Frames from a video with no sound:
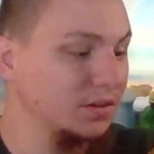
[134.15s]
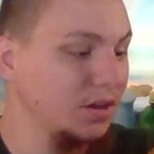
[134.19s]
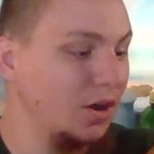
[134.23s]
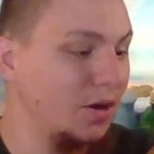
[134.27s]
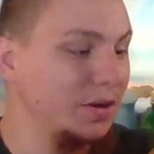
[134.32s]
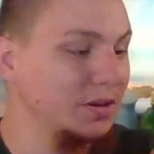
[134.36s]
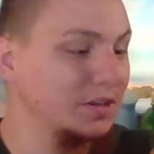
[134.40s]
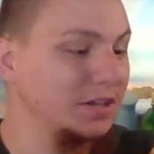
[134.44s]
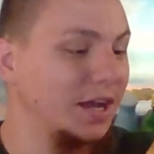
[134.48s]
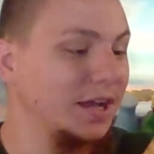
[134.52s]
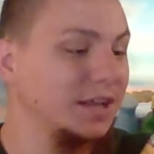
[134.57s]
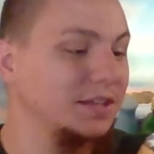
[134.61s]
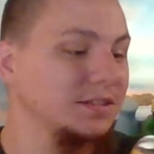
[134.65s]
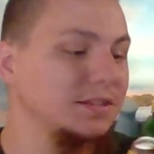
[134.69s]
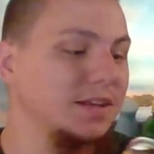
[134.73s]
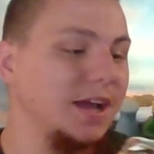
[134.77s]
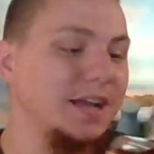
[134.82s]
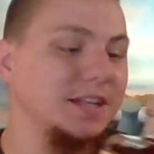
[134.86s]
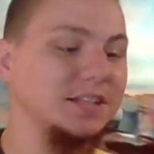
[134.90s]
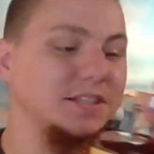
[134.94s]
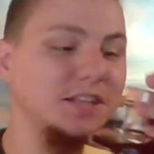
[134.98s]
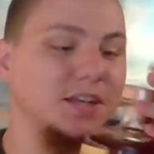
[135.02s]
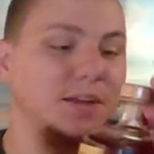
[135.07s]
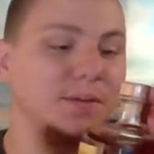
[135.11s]
Oh, it does.
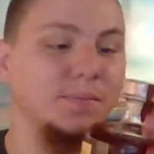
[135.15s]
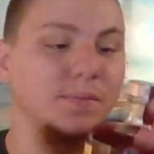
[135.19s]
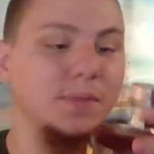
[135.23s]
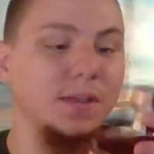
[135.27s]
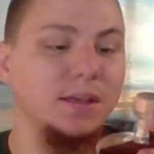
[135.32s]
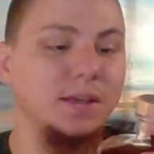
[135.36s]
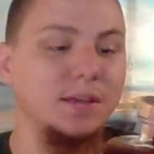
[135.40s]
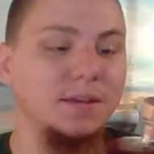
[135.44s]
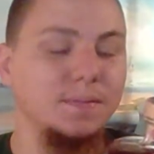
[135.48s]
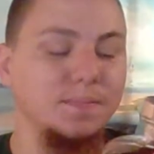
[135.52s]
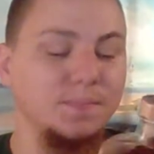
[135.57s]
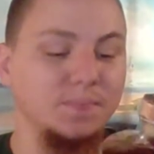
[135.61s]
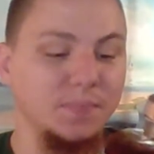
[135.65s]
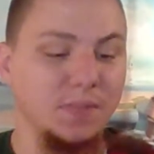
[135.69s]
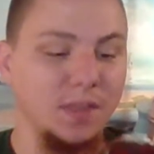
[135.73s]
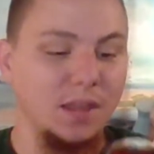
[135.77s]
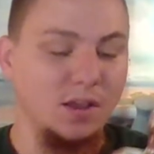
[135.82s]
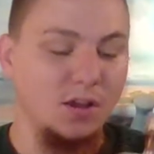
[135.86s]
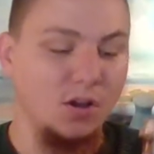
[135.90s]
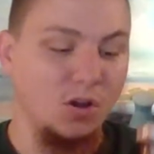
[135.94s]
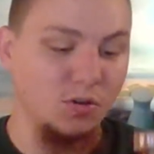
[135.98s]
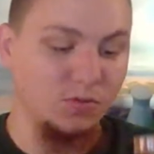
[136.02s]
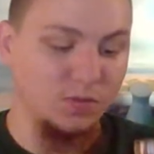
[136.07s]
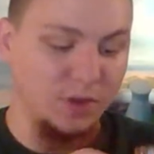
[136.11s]
I see them.
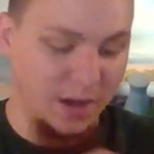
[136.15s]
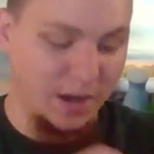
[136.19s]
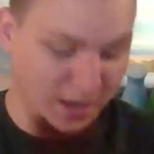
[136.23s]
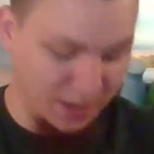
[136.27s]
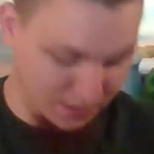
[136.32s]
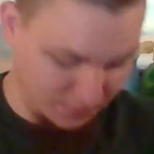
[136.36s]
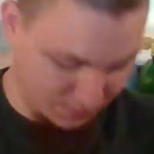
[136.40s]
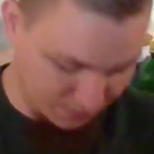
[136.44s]
All right.